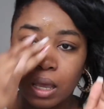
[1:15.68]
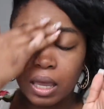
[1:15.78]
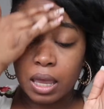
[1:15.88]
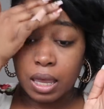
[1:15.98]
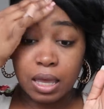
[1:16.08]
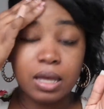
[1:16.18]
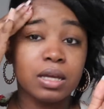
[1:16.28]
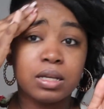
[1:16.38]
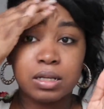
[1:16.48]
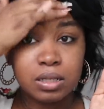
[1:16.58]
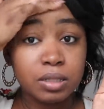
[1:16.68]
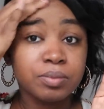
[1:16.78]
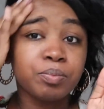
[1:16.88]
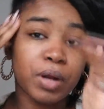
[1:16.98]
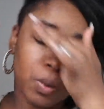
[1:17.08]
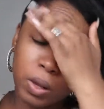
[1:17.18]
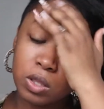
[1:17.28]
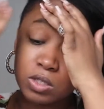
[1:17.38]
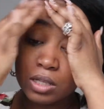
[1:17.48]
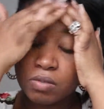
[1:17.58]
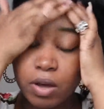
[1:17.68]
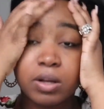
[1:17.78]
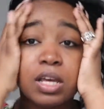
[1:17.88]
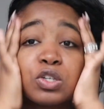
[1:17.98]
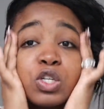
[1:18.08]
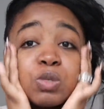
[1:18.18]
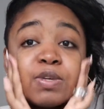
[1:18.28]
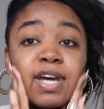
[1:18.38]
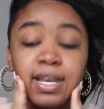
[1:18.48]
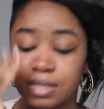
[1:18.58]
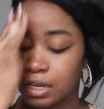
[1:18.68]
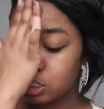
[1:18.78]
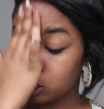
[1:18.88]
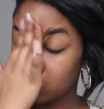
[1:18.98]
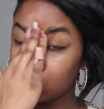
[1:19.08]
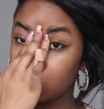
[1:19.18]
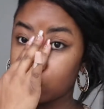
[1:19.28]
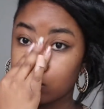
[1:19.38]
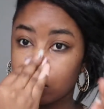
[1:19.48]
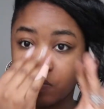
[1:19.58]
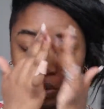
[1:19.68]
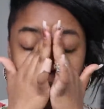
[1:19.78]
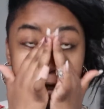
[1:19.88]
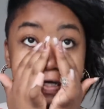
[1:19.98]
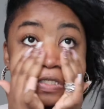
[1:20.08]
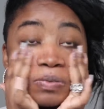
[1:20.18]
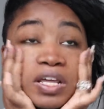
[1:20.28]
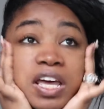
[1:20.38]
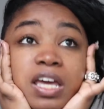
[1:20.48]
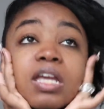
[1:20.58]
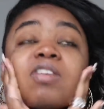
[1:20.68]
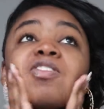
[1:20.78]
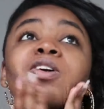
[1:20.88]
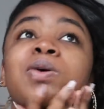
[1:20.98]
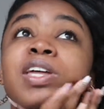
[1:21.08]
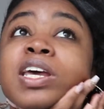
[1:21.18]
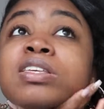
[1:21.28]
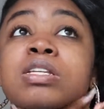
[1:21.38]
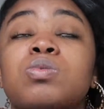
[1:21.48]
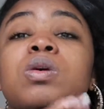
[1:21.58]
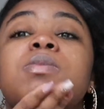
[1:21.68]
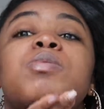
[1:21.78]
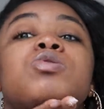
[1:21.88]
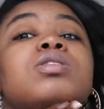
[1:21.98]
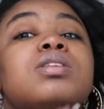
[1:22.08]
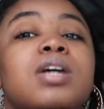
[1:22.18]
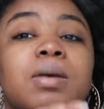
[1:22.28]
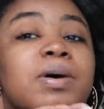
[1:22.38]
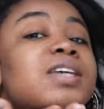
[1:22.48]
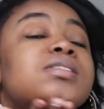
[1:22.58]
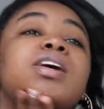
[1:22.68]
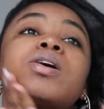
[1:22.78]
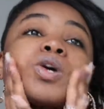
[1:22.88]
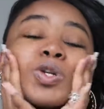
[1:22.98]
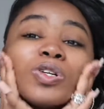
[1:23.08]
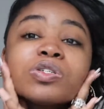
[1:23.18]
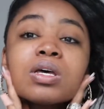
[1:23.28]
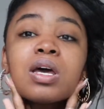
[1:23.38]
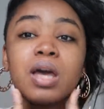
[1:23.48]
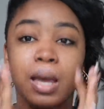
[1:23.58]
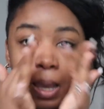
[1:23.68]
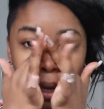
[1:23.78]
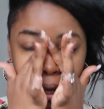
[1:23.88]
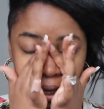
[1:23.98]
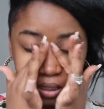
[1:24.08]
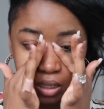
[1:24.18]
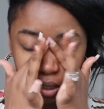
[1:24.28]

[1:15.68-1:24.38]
But I wanted to try out the foundations because I do cosplay, and if you don't know what that is, it's really people dressing up as characters and